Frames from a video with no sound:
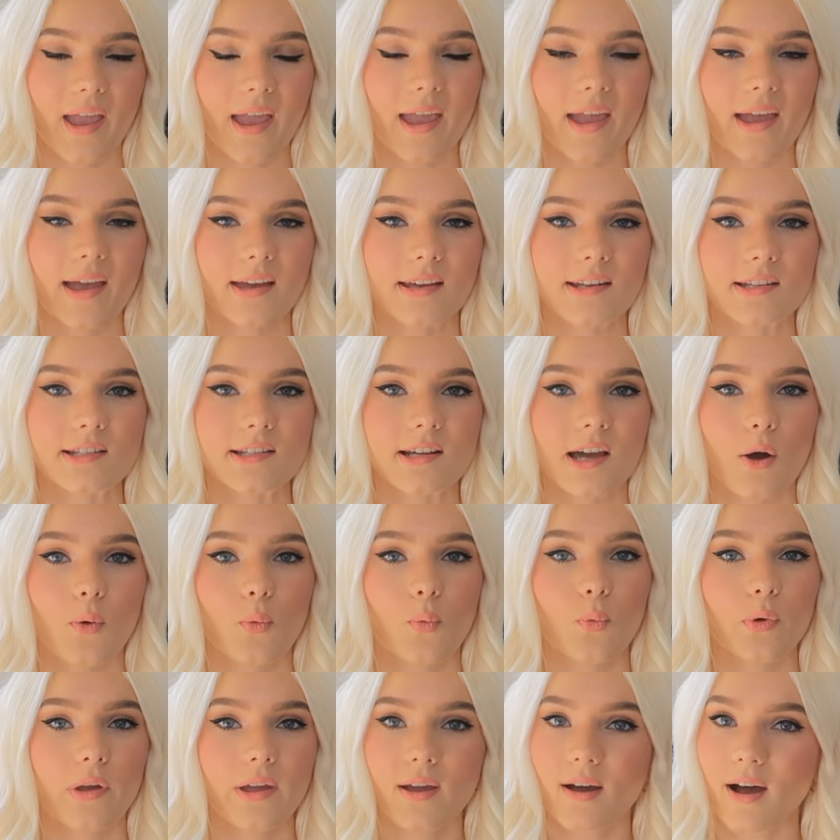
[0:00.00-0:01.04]
And
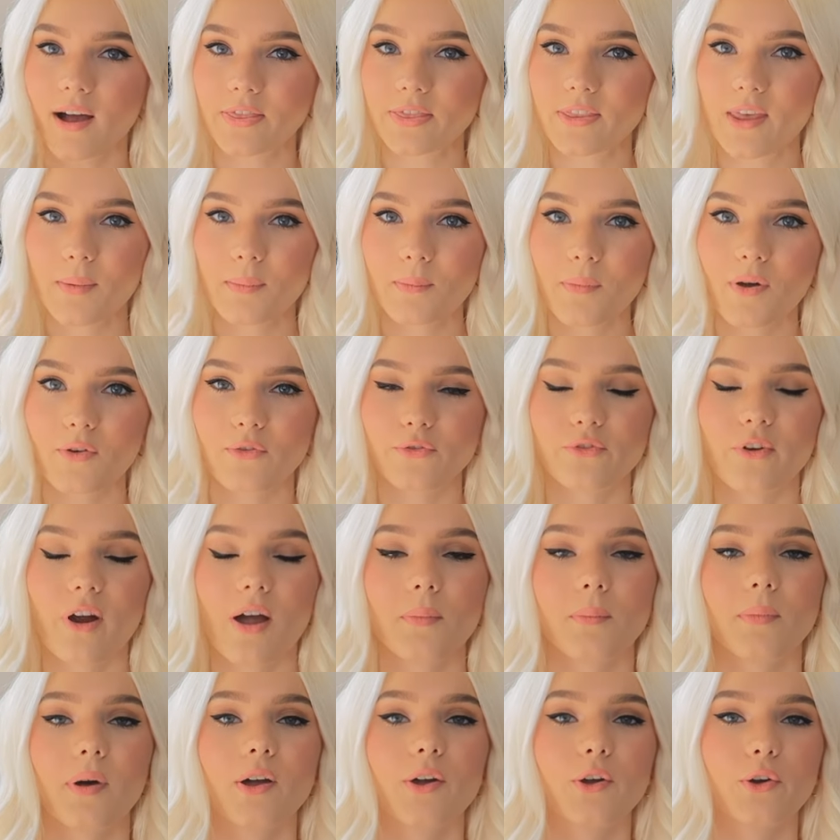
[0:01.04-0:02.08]
we got them
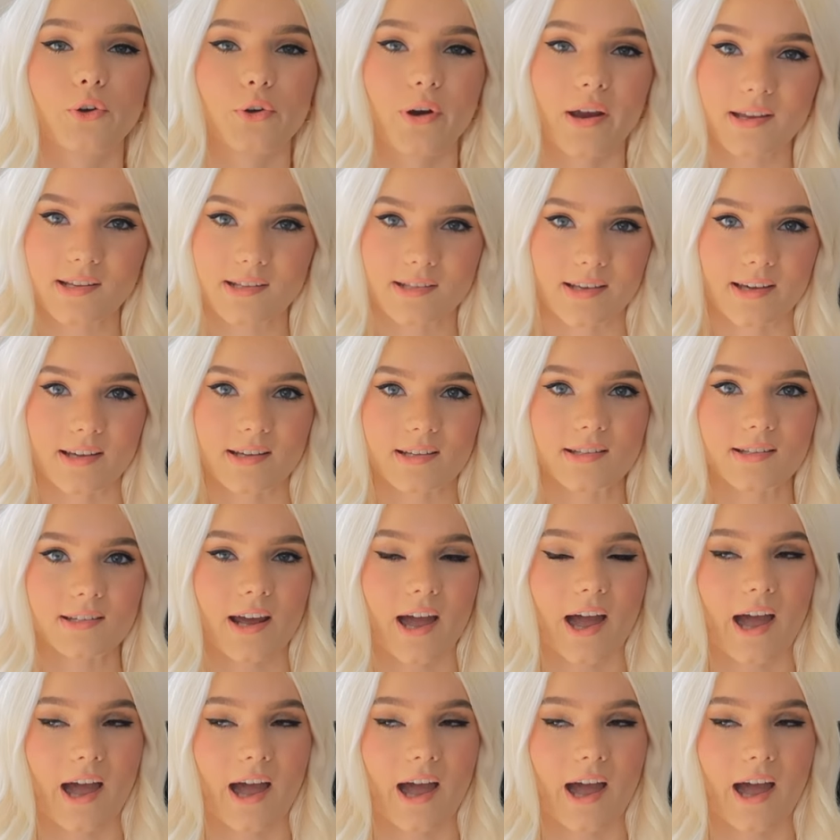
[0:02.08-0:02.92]
from Craigslist.